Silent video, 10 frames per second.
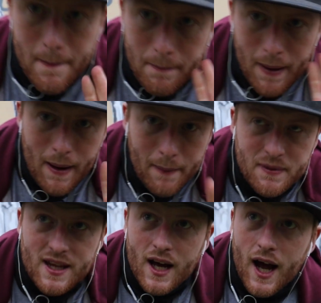beep
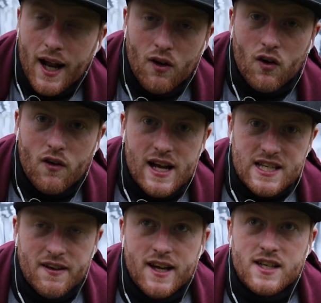beeps and all the
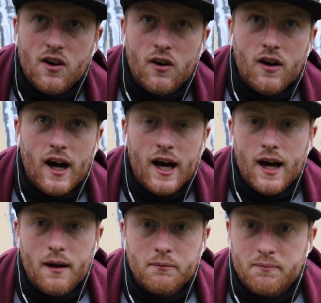rest of it. So
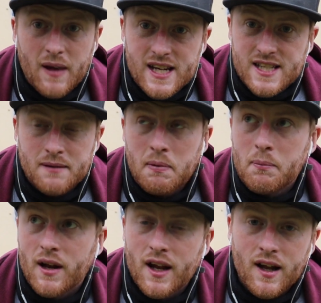I'm guessing
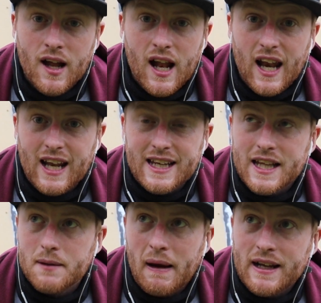people are
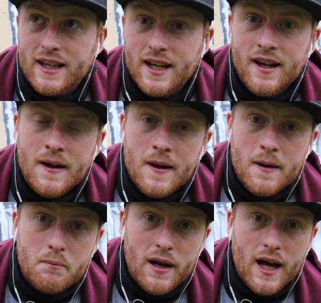liking the painting.
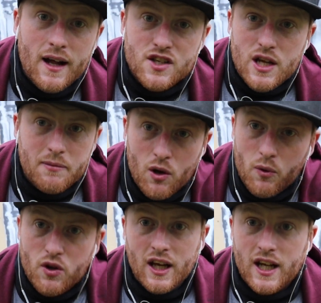But just let me know
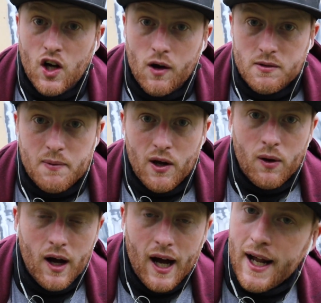what you think in the comments below.
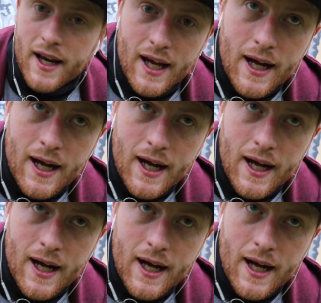And